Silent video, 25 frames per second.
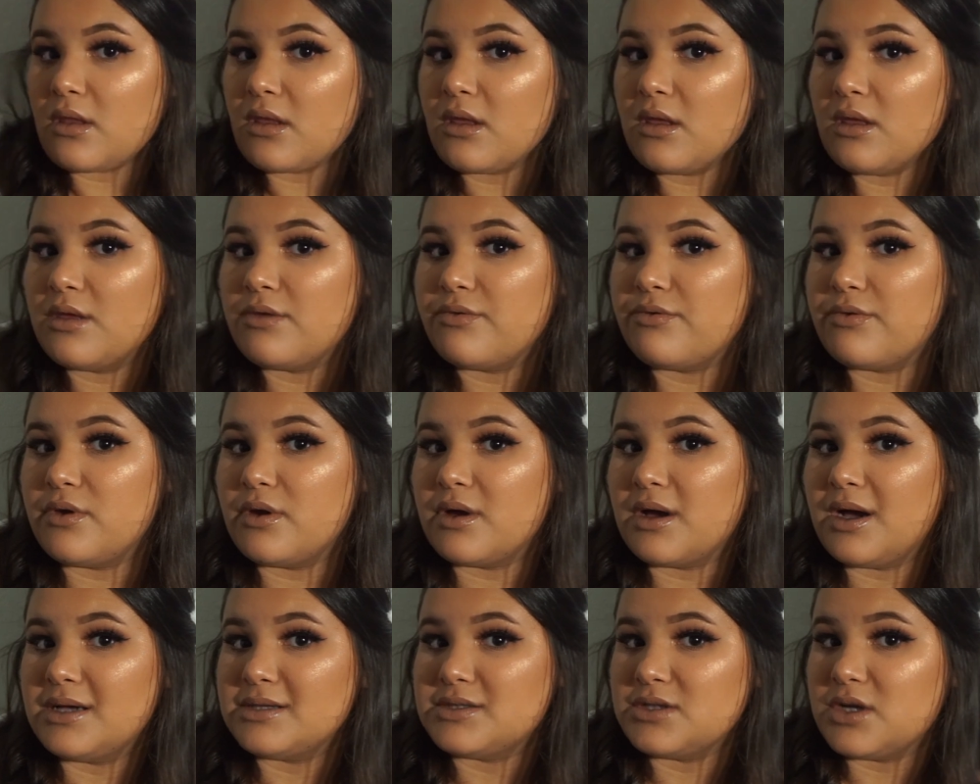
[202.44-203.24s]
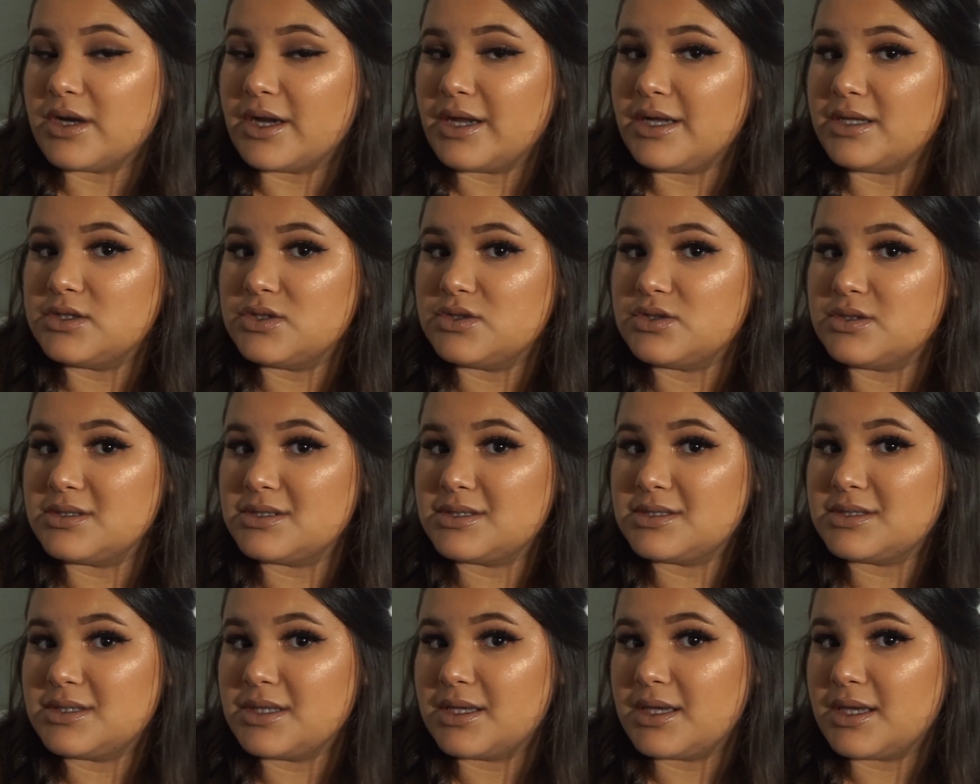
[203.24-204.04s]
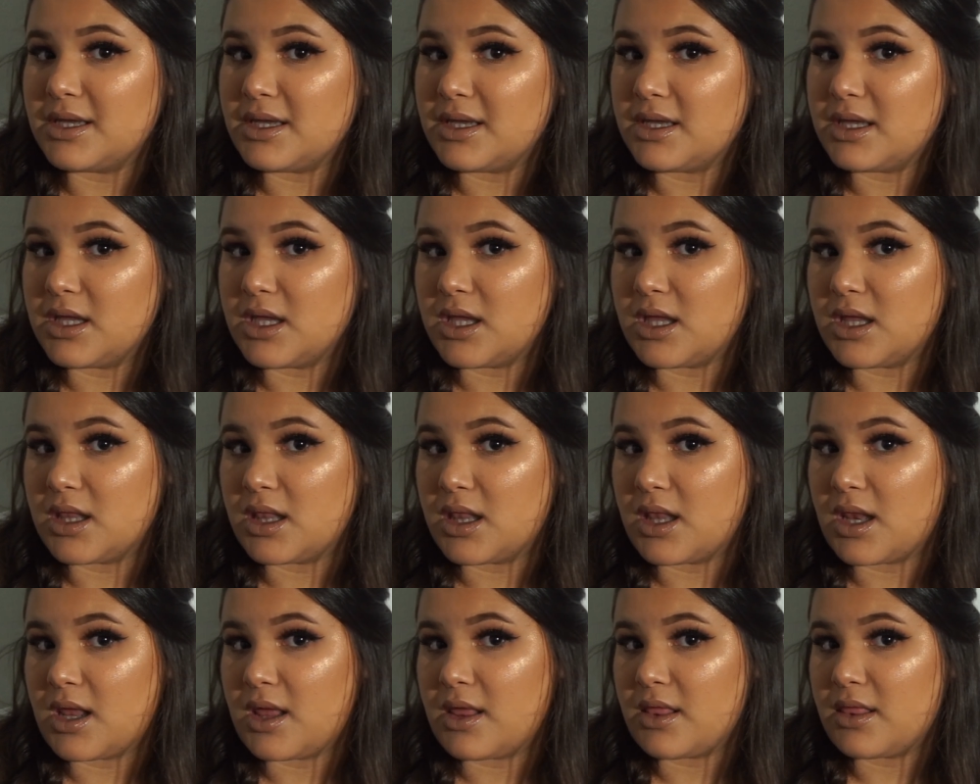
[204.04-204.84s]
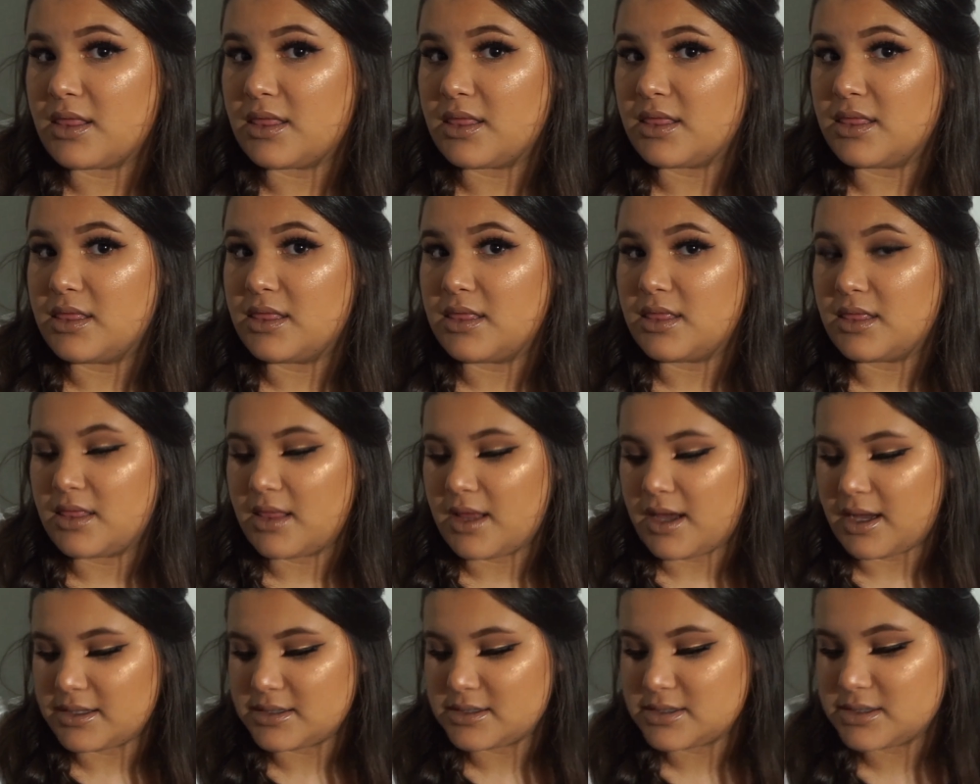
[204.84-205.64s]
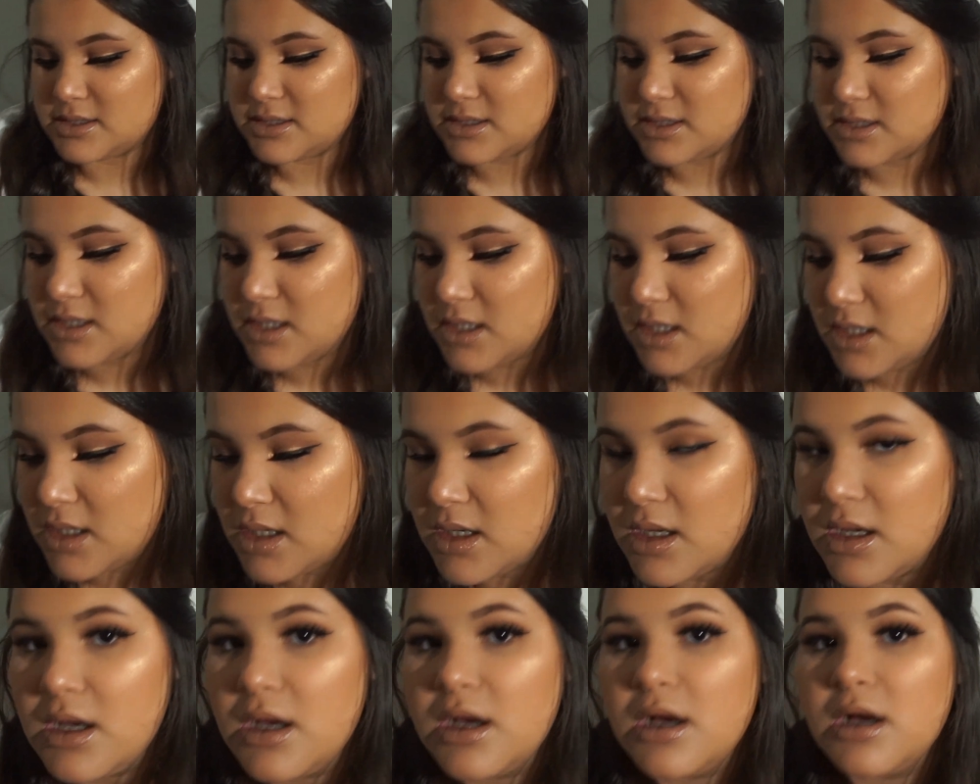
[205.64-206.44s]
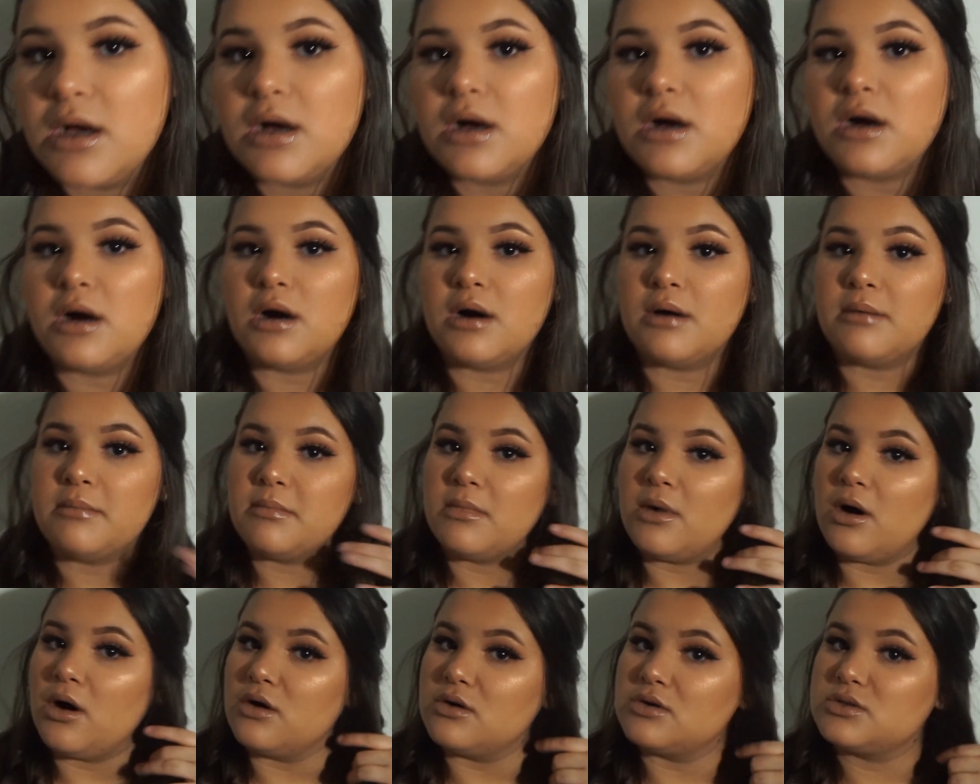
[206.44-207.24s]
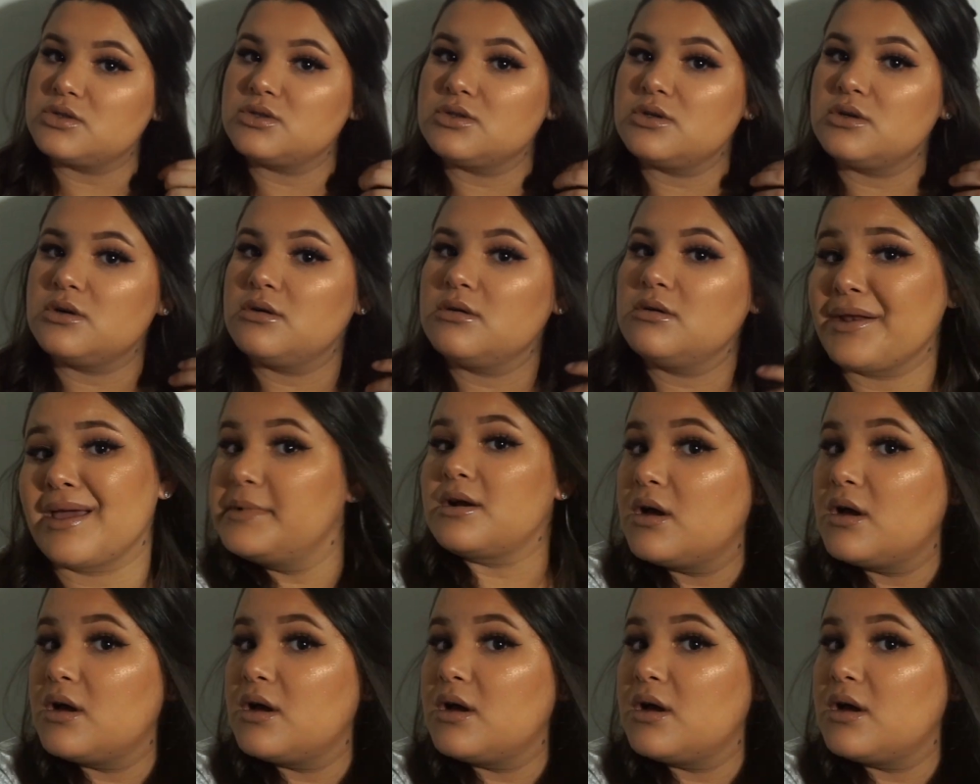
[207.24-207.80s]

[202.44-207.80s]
if you guys are interested in that. Also,